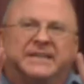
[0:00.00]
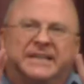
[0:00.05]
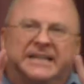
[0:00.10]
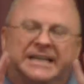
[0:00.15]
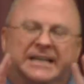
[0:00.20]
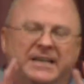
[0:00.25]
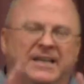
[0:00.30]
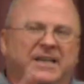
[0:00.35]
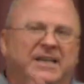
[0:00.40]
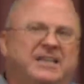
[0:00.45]

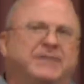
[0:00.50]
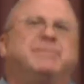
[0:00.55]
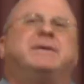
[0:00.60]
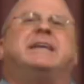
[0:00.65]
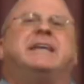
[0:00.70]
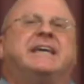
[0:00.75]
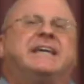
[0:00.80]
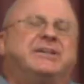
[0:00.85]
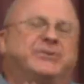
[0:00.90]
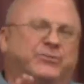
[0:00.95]

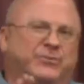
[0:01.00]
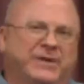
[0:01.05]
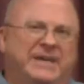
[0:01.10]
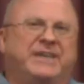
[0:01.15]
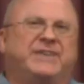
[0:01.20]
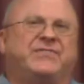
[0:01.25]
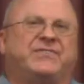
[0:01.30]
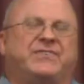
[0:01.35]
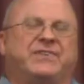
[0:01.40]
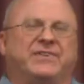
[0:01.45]
eliminate
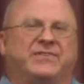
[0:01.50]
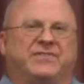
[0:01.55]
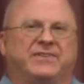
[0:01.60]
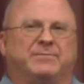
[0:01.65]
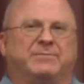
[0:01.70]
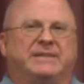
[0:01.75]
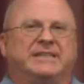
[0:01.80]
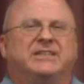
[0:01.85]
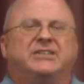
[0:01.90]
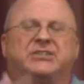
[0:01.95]

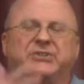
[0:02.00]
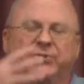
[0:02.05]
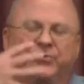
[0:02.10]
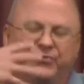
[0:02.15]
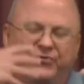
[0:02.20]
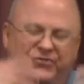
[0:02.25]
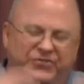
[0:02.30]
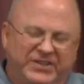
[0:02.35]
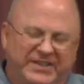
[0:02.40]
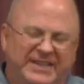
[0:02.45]
racism until
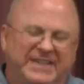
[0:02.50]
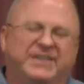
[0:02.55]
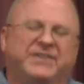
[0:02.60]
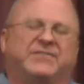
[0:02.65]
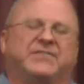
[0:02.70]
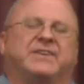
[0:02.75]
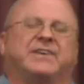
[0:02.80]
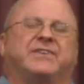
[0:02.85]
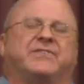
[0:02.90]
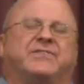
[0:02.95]

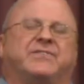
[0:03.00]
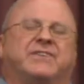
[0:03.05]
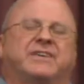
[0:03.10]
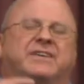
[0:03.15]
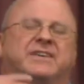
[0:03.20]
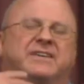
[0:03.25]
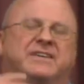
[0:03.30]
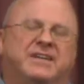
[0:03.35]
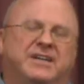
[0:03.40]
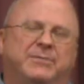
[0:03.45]
Jesus
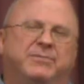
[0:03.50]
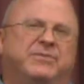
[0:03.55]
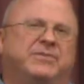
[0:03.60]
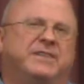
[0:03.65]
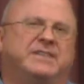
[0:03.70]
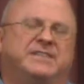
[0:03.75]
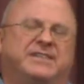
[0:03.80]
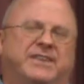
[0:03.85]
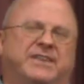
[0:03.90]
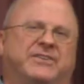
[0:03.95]
comes
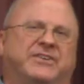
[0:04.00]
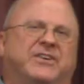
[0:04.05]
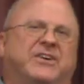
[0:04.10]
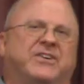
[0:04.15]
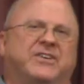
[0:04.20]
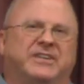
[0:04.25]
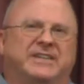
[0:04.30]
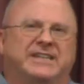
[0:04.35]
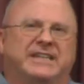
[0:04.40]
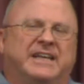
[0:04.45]
into their
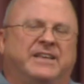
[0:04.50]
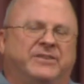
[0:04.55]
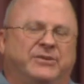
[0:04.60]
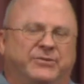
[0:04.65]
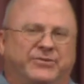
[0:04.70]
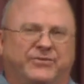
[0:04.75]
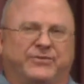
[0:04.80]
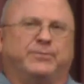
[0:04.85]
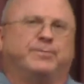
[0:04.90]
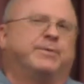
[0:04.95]
heart and they're
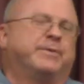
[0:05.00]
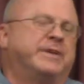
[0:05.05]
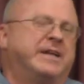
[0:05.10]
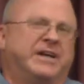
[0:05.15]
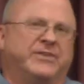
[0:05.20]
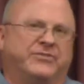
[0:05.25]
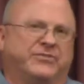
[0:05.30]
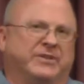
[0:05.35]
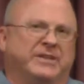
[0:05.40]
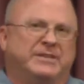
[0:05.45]

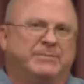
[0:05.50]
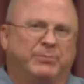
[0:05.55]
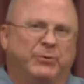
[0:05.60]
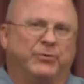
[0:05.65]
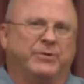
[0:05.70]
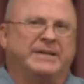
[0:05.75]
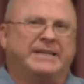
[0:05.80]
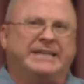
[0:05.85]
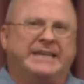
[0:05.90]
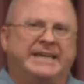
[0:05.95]
supernaturally
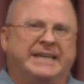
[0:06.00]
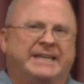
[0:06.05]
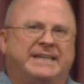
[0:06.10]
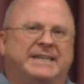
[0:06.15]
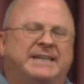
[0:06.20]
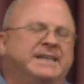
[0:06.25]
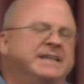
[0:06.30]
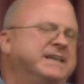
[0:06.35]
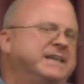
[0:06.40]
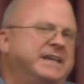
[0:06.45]
born again
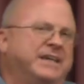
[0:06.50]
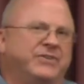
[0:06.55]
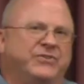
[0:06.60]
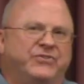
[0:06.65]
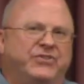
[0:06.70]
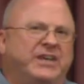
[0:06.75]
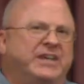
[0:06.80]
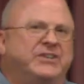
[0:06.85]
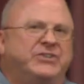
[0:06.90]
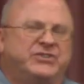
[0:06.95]
and
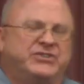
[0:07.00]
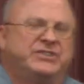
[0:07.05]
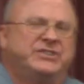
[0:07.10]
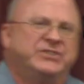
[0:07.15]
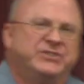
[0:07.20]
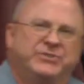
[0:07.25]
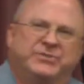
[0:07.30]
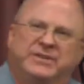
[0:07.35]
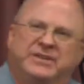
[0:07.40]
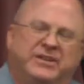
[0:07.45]
changed
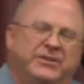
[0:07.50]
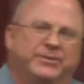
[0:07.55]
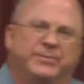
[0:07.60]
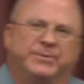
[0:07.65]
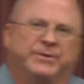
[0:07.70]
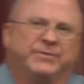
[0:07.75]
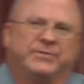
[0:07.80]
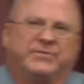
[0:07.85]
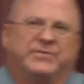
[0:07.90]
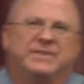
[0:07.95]
into another
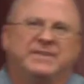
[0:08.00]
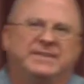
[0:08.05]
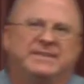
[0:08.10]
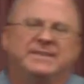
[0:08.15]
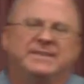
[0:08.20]
person.